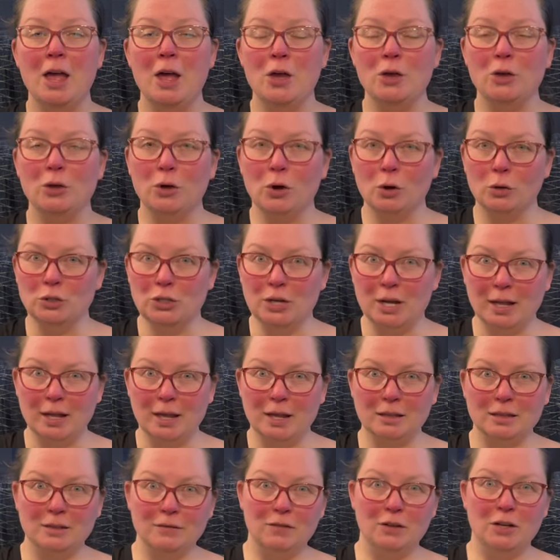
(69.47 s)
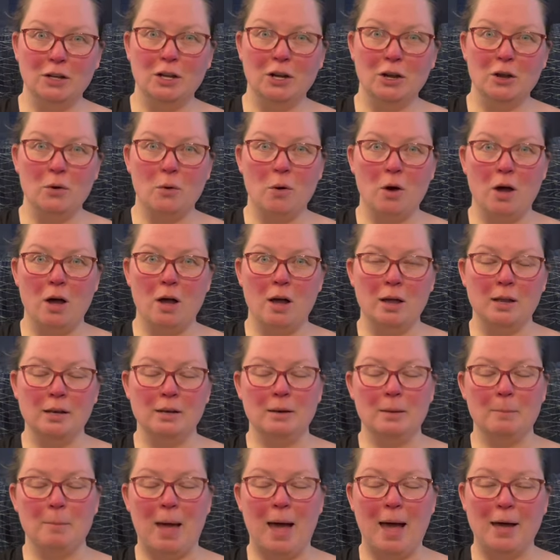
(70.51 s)
go check out the video
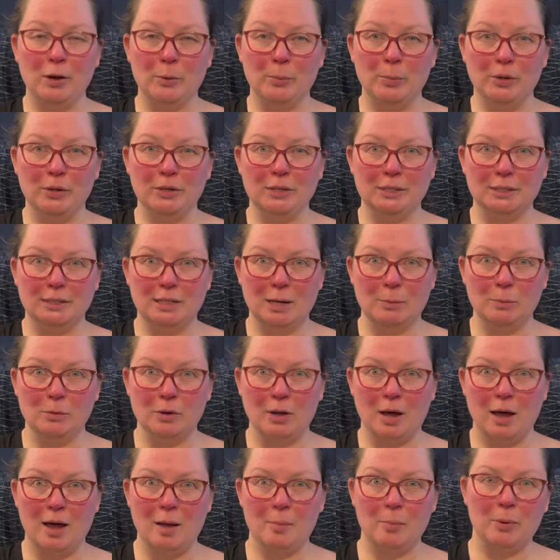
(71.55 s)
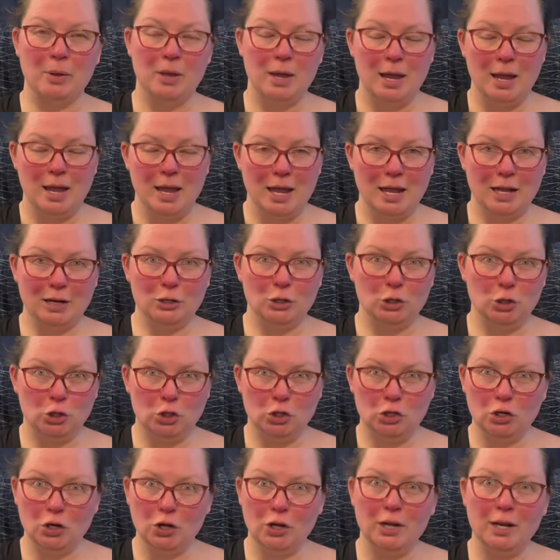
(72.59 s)
on how to build a stable cop. It
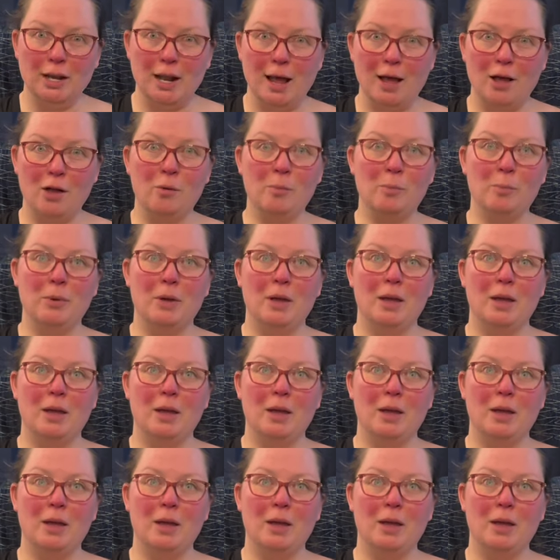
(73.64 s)
should help